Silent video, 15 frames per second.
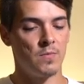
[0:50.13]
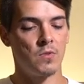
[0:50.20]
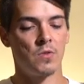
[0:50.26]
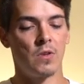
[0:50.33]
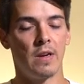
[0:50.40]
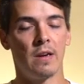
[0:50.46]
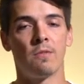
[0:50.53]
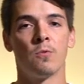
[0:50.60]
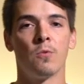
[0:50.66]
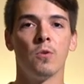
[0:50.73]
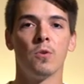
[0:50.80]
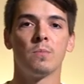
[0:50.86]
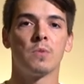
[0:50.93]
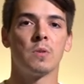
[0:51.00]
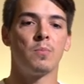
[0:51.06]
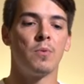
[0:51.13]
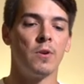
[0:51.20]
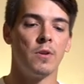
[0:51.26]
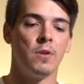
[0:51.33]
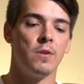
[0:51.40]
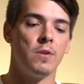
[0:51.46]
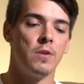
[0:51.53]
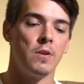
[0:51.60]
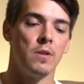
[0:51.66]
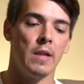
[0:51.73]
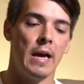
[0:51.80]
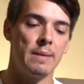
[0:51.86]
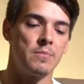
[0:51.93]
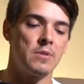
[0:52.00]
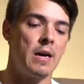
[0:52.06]
So you have room to put your
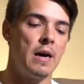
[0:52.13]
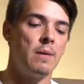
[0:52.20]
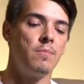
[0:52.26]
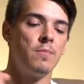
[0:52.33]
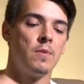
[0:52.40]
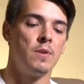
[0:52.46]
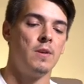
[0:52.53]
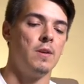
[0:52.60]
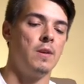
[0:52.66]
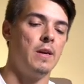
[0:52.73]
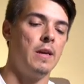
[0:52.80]
laptop,